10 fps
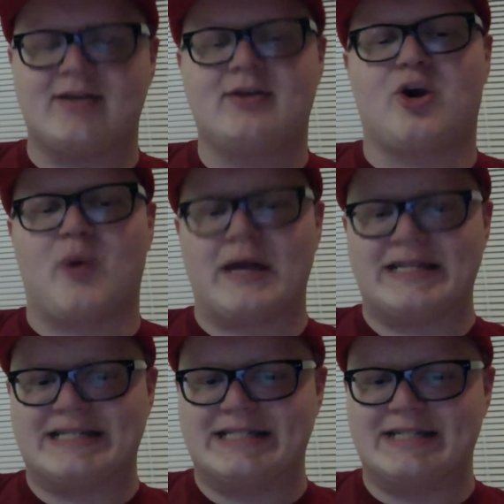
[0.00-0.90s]

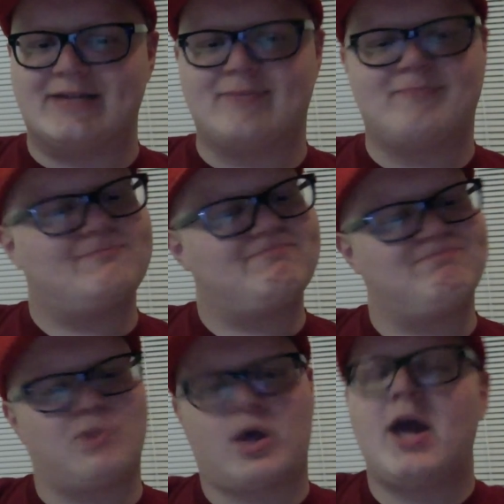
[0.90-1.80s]

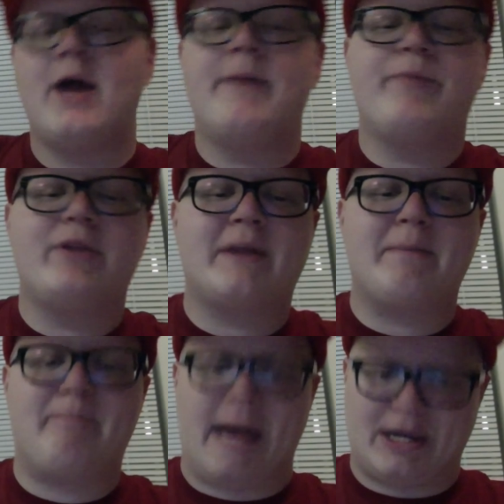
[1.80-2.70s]
Okay? He said
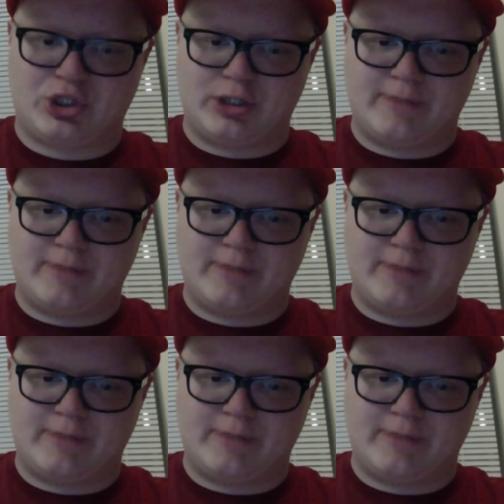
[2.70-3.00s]
Bastion.